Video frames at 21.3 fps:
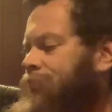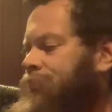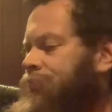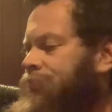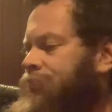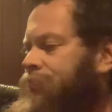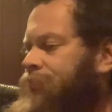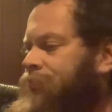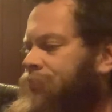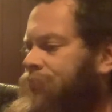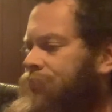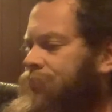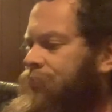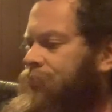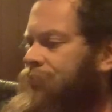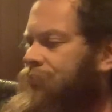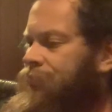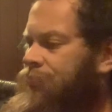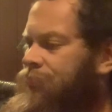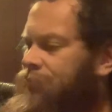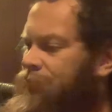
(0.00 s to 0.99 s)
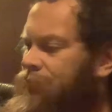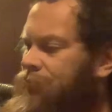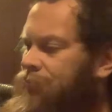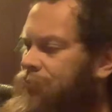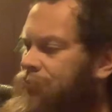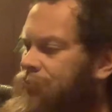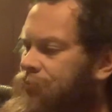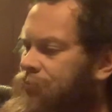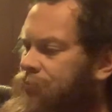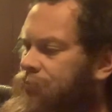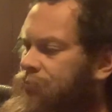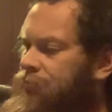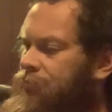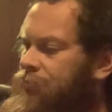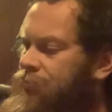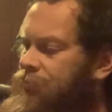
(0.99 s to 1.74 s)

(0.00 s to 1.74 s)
Nobody speaks.